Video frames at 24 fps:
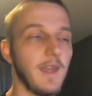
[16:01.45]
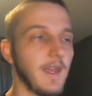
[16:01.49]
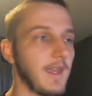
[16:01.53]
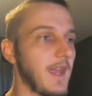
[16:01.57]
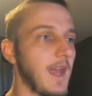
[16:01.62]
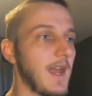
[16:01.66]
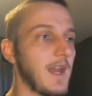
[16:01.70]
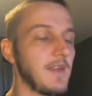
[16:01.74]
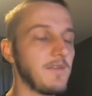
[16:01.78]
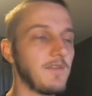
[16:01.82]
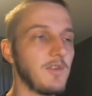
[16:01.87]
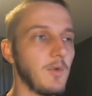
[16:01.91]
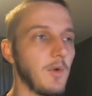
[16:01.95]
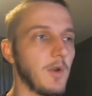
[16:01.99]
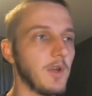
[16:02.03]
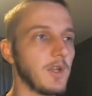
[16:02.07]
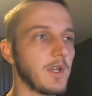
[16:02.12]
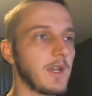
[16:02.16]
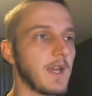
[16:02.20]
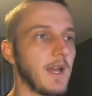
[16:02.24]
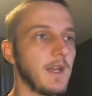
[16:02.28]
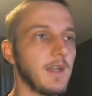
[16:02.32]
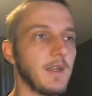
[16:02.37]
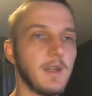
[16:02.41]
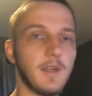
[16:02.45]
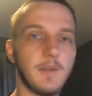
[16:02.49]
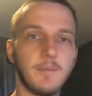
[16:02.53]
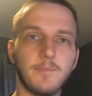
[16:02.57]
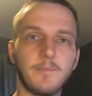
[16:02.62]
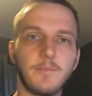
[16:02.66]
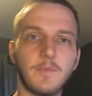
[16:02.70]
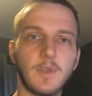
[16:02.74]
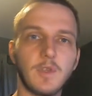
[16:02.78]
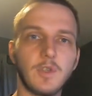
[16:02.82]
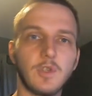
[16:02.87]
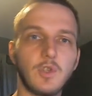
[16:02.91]
Again, if you want to kind of
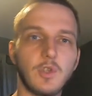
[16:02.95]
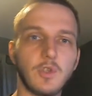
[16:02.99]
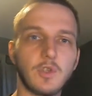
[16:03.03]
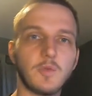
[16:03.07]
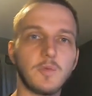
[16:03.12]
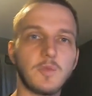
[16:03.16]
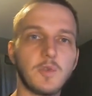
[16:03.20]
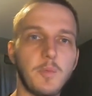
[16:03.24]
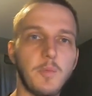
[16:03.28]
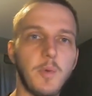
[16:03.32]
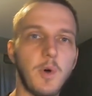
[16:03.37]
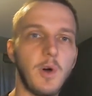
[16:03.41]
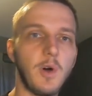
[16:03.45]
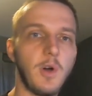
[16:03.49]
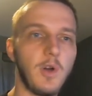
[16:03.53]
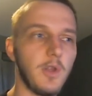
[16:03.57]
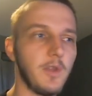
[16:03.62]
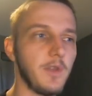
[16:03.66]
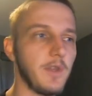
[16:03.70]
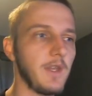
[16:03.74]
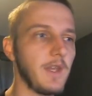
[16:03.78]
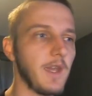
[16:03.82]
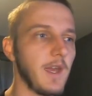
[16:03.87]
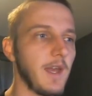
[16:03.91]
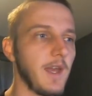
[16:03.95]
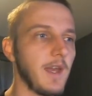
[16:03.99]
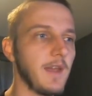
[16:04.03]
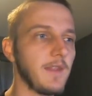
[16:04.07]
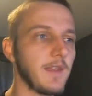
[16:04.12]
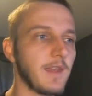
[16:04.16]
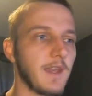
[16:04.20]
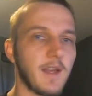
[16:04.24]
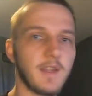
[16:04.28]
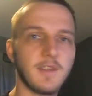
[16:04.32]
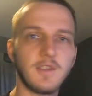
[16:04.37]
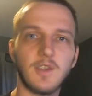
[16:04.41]
show some support on
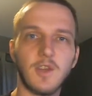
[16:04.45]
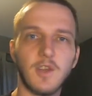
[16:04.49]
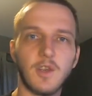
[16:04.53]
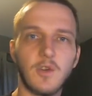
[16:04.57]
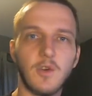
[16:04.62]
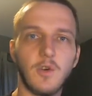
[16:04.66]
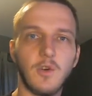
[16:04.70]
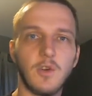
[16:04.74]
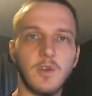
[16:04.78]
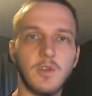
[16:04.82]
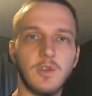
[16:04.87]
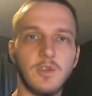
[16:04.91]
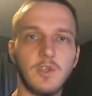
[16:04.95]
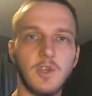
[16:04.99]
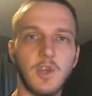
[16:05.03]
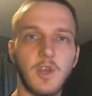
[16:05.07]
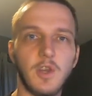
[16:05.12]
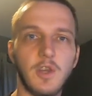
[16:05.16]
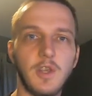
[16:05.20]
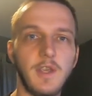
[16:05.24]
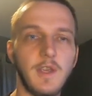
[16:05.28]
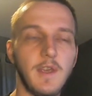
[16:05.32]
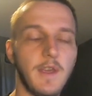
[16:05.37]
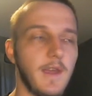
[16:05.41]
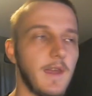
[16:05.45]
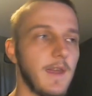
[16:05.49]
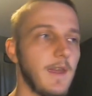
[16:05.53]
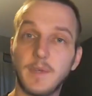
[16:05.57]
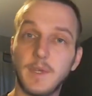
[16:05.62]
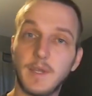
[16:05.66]
the Cancer to Corner journey,